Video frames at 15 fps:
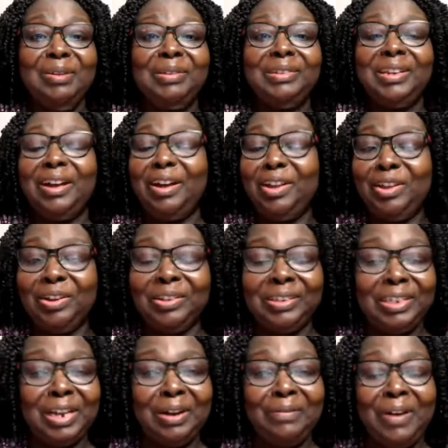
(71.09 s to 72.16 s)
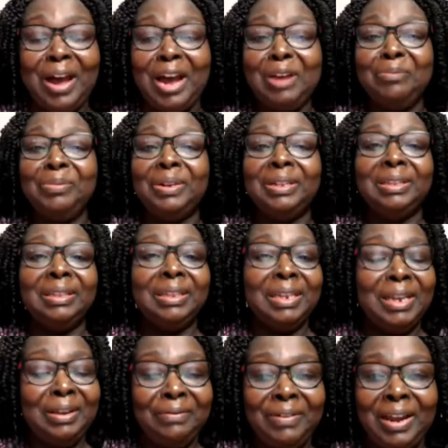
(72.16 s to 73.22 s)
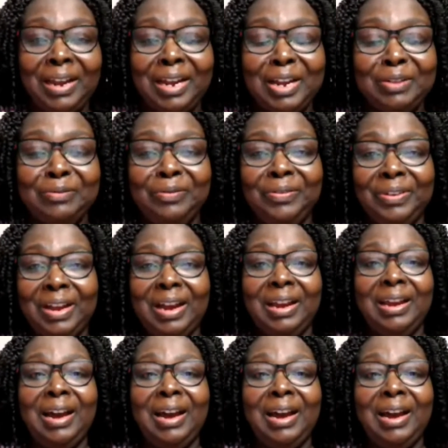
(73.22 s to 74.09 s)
Tell yourself, I believe I can fly.